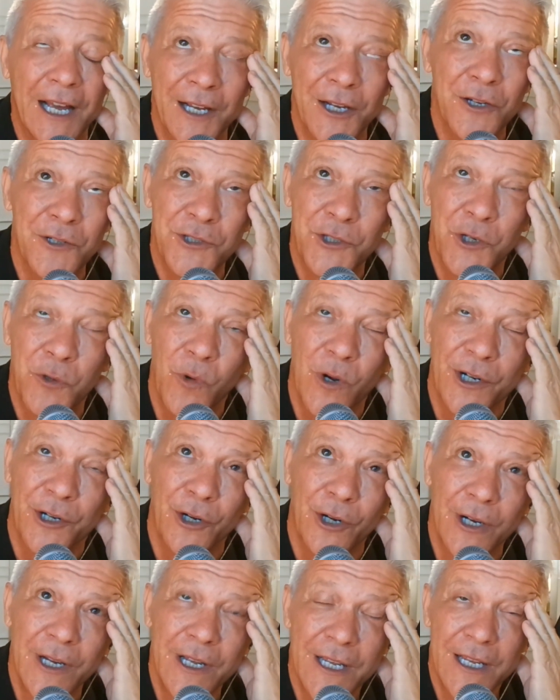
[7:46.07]
I also
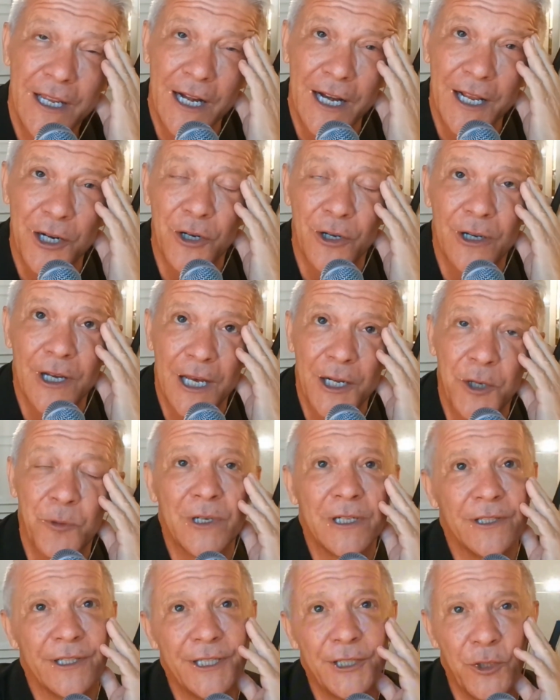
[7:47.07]
wonder, and I don't
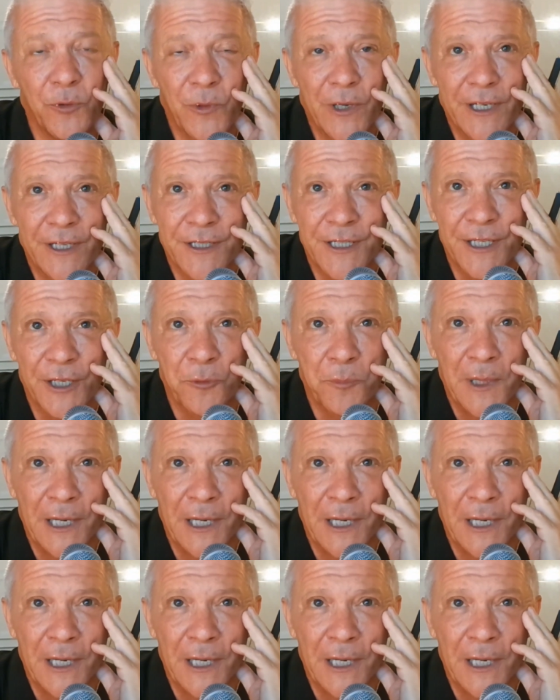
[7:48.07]
want to lead the witness here,